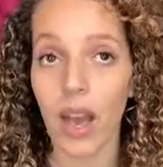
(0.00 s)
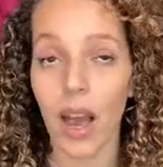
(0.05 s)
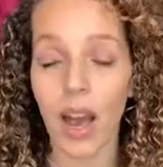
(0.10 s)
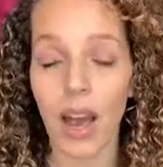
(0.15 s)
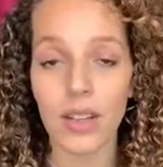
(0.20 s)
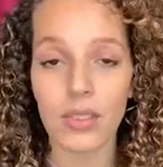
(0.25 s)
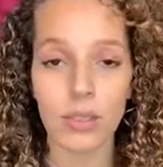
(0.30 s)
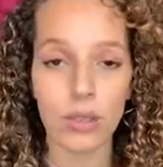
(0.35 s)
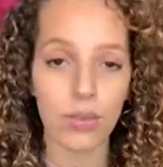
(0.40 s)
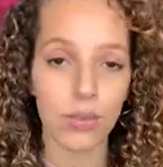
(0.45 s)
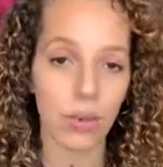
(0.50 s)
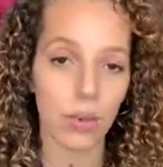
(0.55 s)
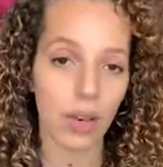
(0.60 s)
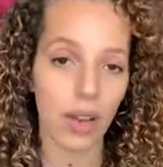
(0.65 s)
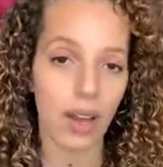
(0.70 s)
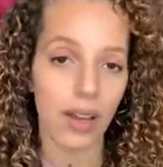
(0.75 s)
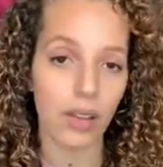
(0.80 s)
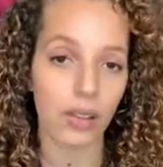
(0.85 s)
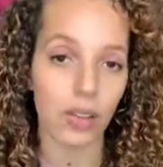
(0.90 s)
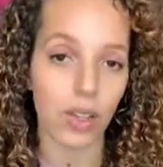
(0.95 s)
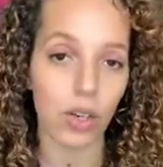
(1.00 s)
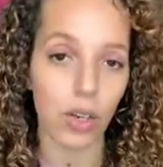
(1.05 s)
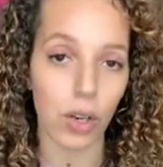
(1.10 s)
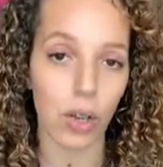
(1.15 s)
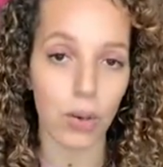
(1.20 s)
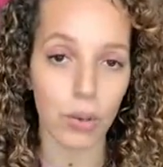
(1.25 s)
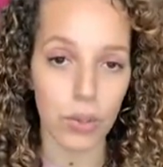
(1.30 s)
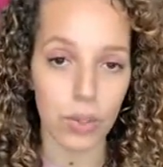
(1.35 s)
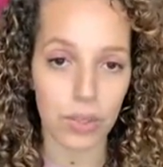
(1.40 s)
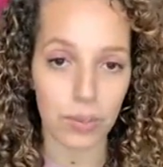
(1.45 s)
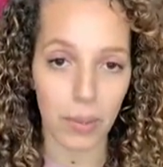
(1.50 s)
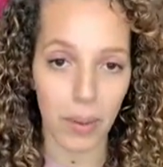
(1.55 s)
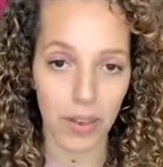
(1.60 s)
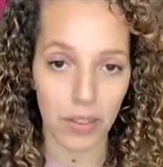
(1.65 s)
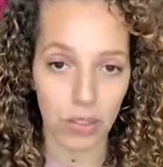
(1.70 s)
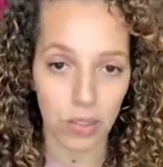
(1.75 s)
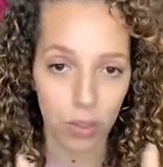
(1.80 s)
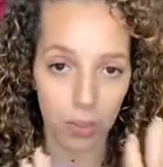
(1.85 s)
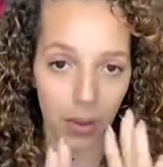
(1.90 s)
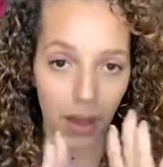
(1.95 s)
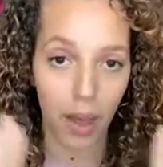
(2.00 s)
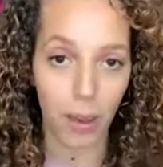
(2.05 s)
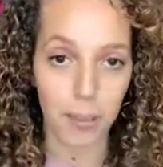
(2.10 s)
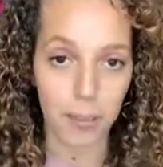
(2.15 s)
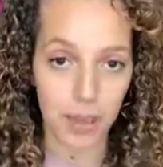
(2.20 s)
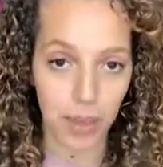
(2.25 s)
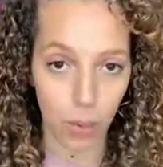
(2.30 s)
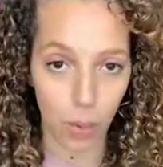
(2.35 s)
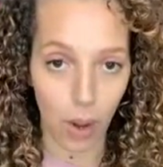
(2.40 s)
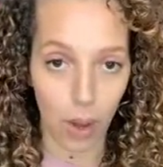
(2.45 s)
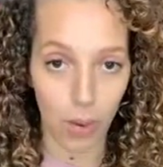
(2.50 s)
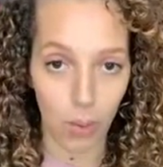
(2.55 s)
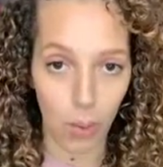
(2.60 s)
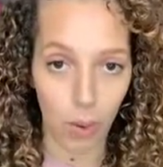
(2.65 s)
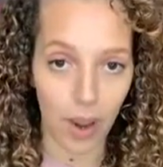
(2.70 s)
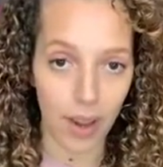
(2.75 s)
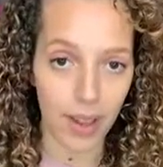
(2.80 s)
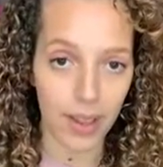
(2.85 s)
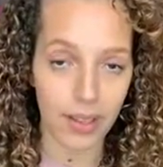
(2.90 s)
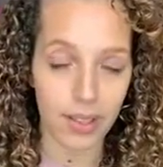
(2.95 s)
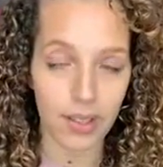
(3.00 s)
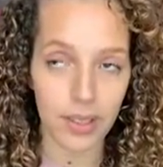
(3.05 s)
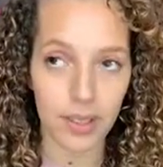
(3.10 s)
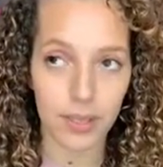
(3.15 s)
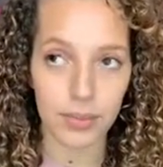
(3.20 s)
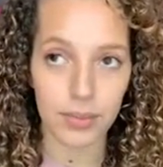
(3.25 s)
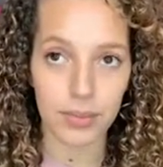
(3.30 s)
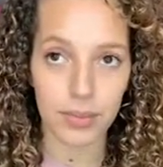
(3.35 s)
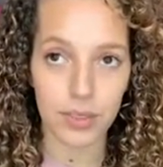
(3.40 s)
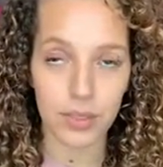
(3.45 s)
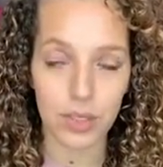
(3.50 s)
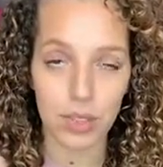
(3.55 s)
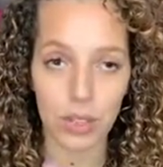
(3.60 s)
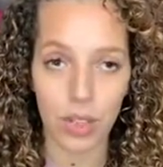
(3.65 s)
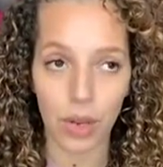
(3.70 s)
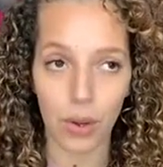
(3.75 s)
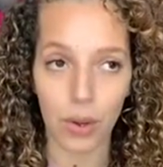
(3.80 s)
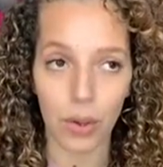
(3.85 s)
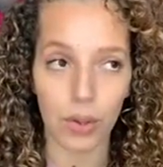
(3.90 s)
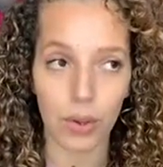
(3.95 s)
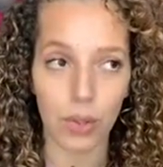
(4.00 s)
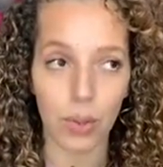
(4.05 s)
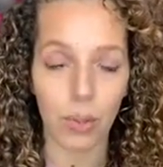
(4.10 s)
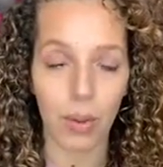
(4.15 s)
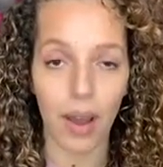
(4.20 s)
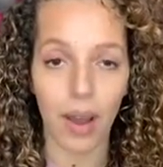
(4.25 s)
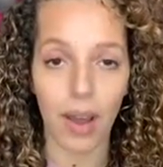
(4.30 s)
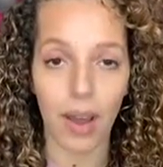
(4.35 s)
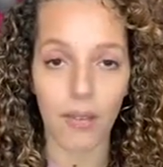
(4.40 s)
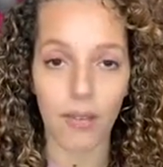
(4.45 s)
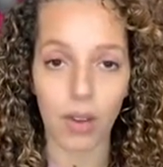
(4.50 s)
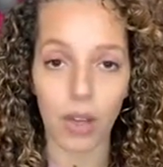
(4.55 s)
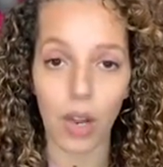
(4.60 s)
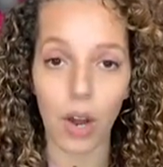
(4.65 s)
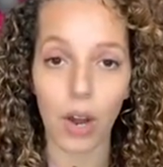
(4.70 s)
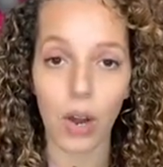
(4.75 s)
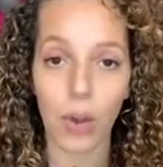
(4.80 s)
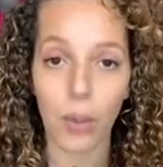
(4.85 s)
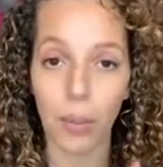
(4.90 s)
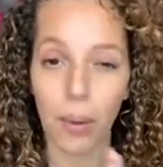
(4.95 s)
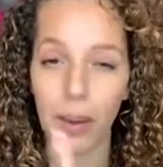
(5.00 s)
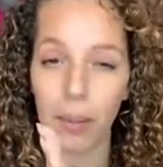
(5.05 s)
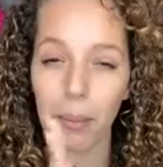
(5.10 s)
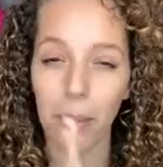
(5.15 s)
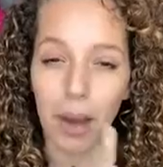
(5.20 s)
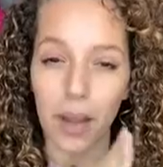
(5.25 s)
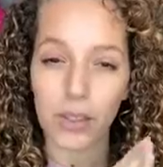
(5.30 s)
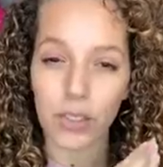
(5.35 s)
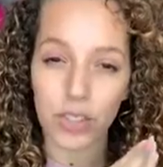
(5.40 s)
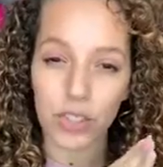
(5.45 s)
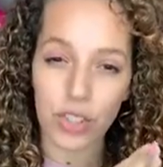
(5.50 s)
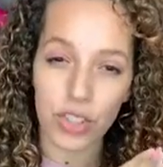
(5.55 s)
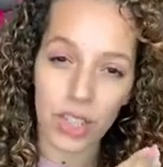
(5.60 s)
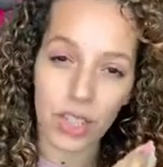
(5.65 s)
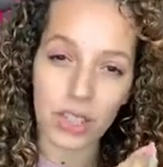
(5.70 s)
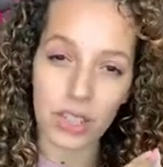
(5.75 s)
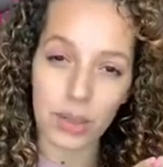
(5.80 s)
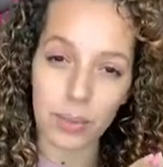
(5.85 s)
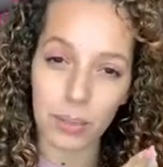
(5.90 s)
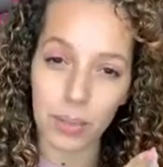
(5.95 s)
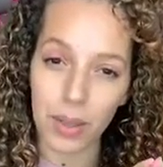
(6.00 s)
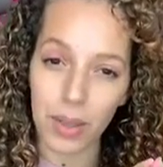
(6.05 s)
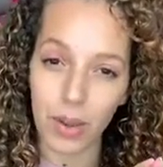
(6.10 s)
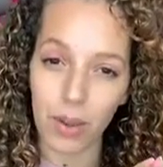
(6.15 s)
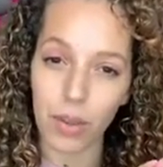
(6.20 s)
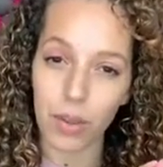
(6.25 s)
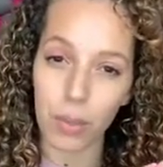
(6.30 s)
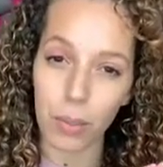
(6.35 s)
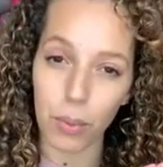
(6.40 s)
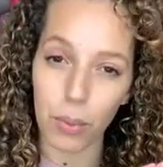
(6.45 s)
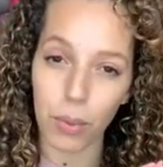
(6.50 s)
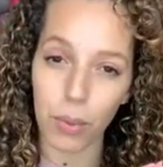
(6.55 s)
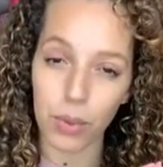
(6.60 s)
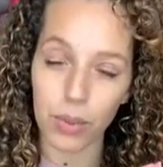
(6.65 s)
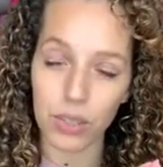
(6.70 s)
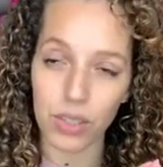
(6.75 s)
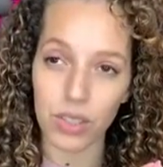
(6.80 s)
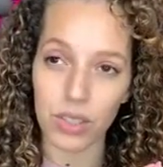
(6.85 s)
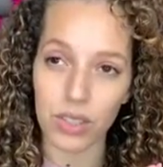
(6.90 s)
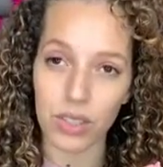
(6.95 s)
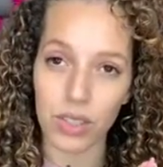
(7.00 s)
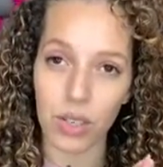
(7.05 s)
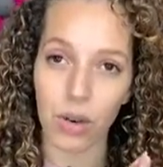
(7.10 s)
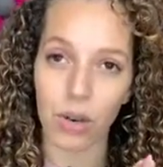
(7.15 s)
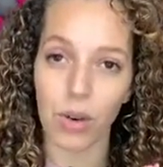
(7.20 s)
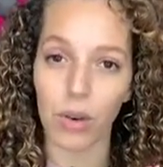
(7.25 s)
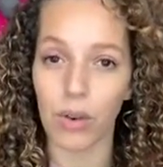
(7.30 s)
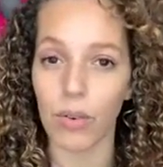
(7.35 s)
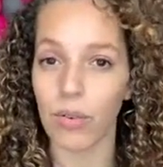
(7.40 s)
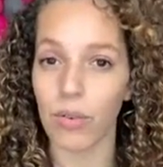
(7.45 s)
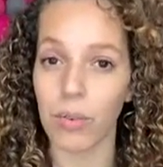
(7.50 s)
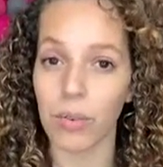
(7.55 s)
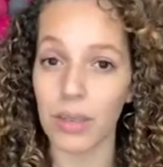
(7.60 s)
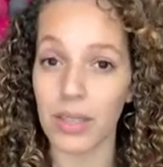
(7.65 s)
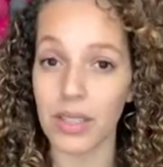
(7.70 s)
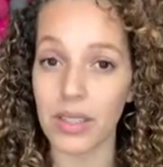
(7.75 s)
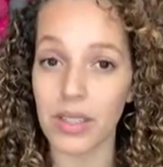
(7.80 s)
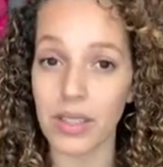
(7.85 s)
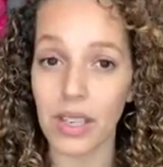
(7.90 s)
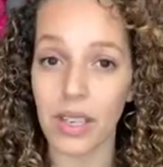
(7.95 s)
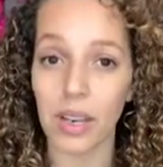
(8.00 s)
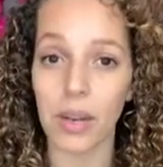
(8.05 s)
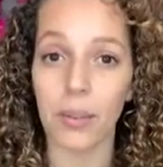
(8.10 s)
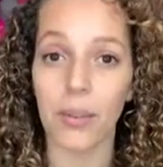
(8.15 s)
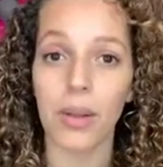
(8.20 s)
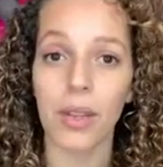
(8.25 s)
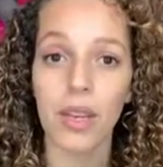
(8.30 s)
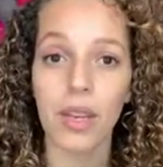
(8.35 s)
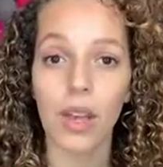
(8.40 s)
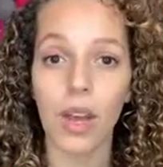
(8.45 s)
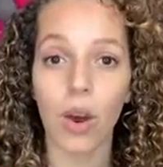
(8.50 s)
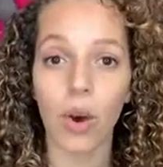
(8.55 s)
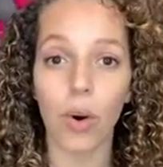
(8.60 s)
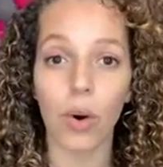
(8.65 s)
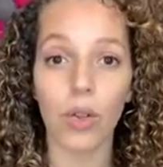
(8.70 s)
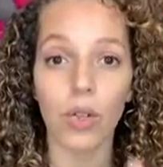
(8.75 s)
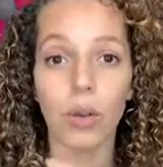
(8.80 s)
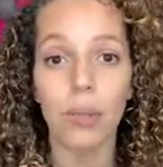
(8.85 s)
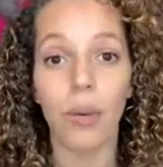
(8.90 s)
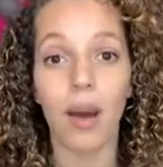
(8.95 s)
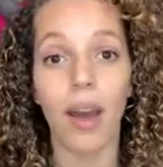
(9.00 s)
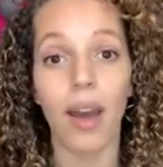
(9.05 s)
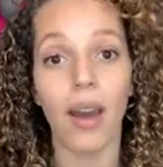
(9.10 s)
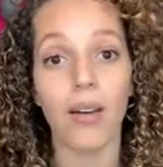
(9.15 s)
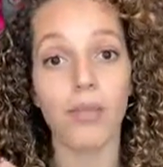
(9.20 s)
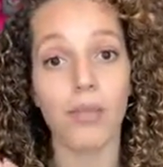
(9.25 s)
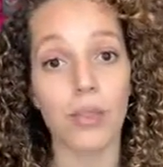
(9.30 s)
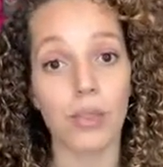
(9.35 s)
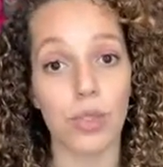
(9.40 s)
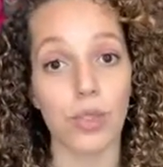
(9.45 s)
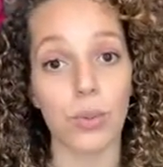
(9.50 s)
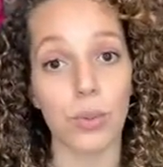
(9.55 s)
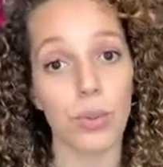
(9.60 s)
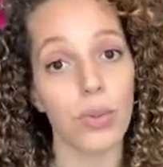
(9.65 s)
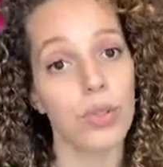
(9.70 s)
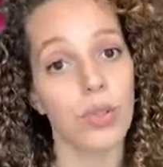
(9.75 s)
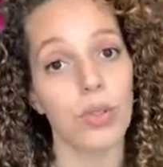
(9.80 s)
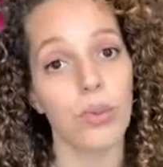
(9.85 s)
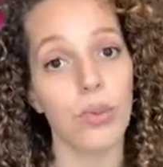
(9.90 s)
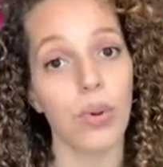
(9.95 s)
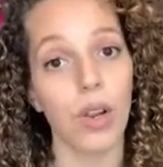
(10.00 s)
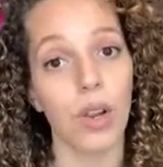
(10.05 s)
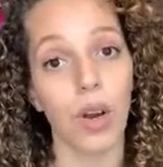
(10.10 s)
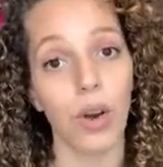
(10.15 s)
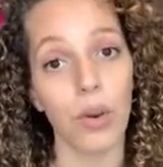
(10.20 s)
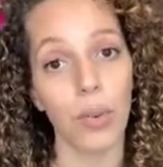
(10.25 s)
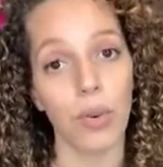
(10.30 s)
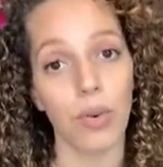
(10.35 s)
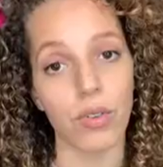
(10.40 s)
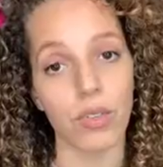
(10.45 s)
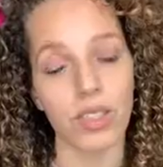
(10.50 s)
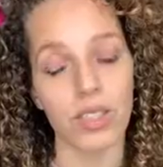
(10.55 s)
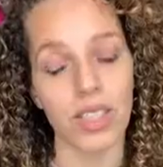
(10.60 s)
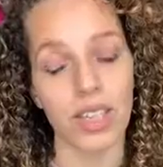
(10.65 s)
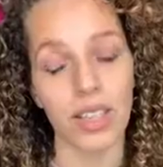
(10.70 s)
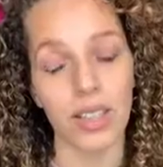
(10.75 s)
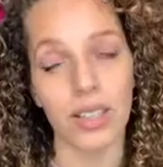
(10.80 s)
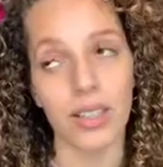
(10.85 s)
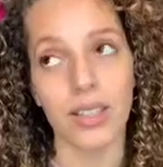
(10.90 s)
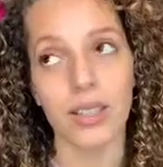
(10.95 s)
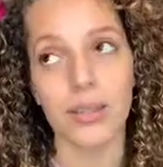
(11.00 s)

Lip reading: I do feel like the low spectrum can be quite wide. So you might have low, but it might just be on the borders of medium, or you might have super low porosity.